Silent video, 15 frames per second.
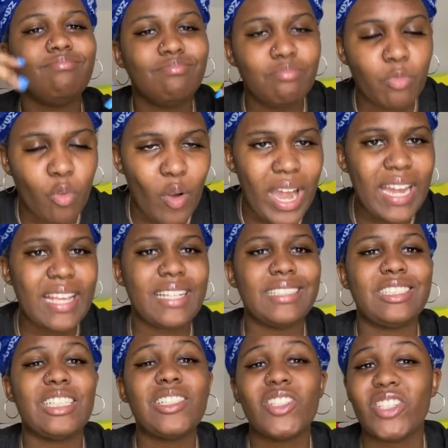radiant
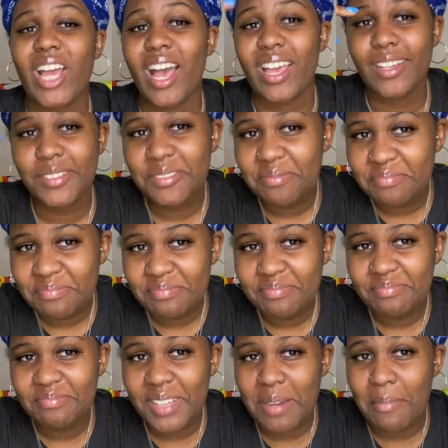sunshine
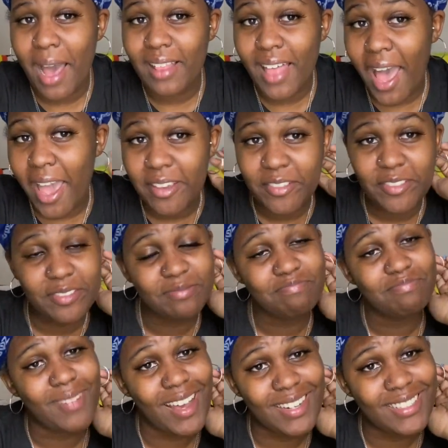in my life,
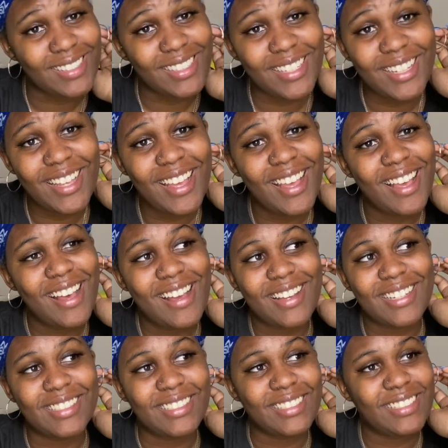honestly,
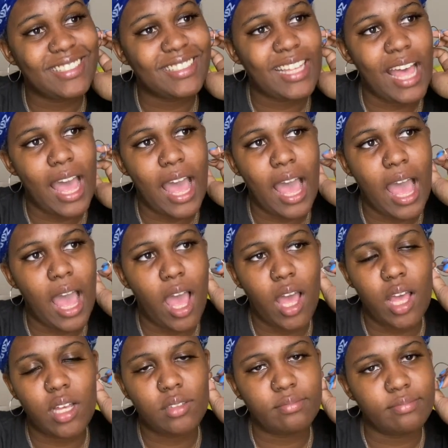because
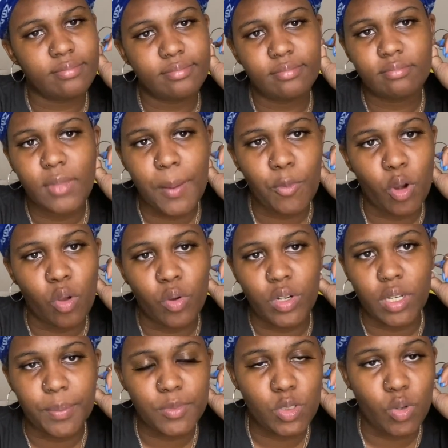I'm growing
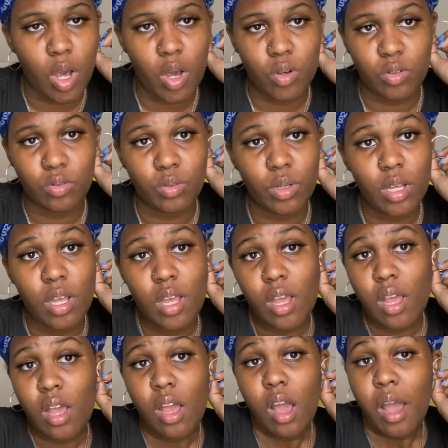up. I'm too old.
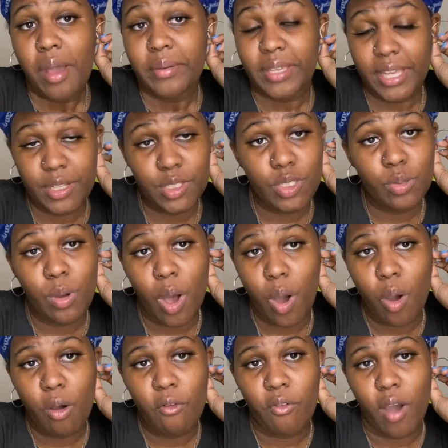Getting too
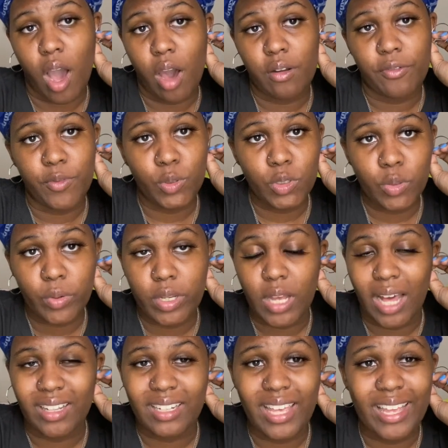old for all the foolery,
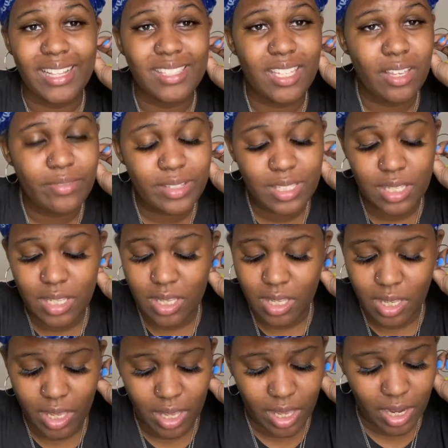all the
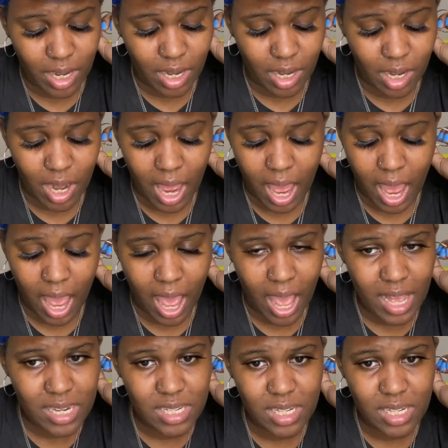negativity, and I